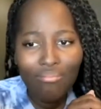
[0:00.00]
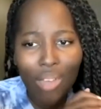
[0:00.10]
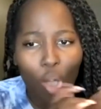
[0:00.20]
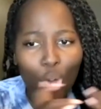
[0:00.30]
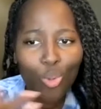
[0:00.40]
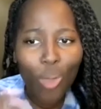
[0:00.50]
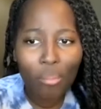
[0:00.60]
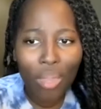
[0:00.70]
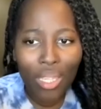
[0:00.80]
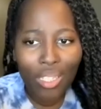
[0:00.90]
old white
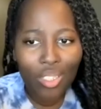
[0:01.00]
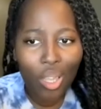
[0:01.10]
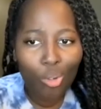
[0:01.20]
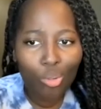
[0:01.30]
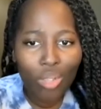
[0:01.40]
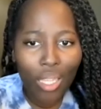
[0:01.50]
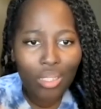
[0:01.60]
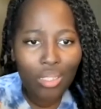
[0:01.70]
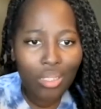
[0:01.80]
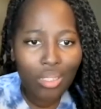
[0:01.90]
men in
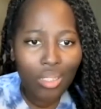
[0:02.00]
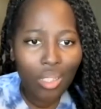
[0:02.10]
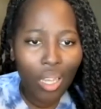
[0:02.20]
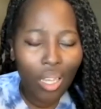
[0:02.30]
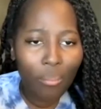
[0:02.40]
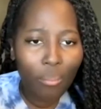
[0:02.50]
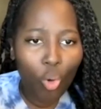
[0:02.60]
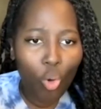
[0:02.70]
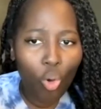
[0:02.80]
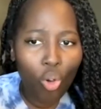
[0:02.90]
turtlenecks,
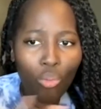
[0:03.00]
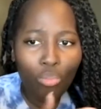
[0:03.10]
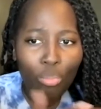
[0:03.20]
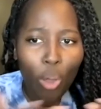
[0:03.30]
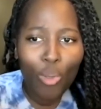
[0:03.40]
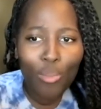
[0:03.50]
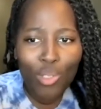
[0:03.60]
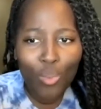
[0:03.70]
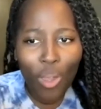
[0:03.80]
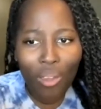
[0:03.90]
or
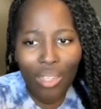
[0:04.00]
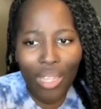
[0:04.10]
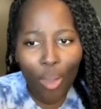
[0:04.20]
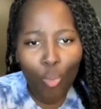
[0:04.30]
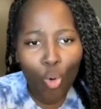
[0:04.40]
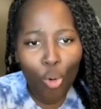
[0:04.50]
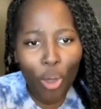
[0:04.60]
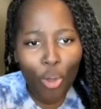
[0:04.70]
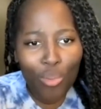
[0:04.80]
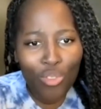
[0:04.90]
poems were like war
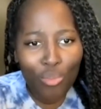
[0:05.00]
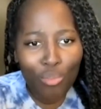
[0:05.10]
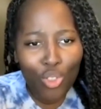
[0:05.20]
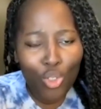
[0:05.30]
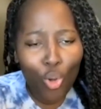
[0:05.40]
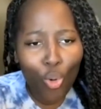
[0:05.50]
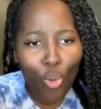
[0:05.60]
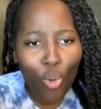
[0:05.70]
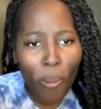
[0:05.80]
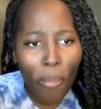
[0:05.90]
poems from
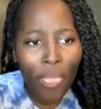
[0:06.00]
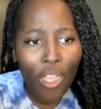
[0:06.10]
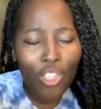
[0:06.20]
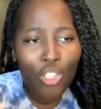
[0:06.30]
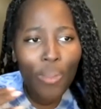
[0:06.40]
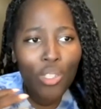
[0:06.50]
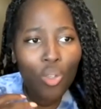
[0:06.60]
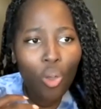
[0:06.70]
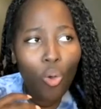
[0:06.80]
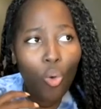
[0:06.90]
school. So it's
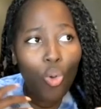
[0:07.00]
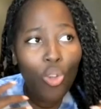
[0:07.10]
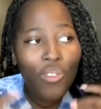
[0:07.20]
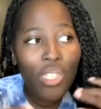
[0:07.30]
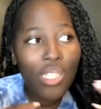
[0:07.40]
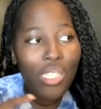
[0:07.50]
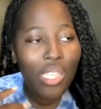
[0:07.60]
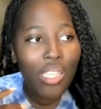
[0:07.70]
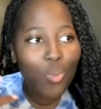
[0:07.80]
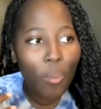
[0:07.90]
all of these
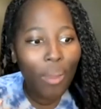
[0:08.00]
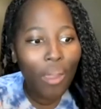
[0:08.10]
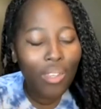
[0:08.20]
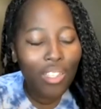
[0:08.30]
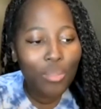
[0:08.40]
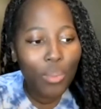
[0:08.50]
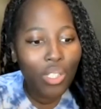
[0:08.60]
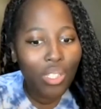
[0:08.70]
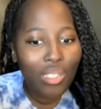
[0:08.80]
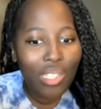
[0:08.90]
things were barriers
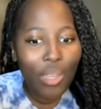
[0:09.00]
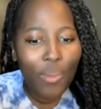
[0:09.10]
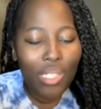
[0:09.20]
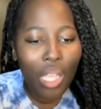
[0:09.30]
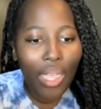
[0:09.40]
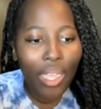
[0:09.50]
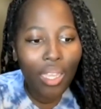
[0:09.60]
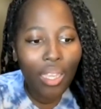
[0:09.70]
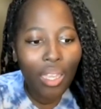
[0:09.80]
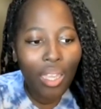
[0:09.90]
because it was like
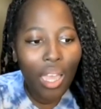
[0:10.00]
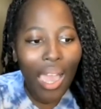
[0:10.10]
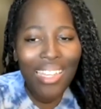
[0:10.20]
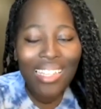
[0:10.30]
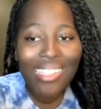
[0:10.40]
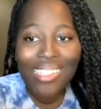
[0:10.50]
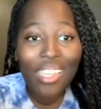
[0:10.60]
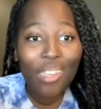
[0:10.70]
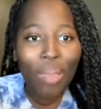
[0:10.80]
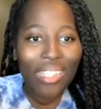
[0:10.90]
I didn't
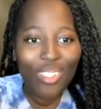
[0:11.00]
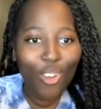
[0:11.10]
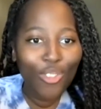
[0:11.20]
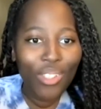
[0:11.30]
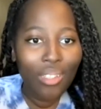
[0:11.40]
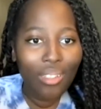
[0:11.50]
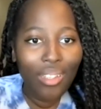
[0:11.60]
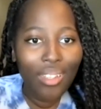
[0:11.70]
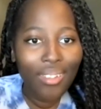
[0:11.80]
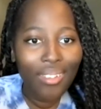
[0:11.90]
see myself
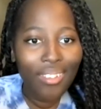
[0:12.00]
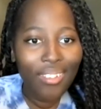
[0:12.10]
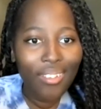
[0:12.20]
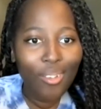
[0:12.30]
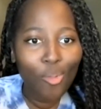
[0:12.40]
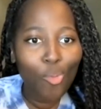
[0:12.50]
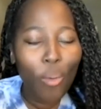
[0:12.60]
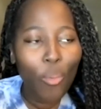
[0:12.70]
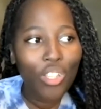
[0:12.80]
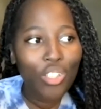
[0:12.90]
in what I
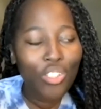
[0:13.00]
wanted to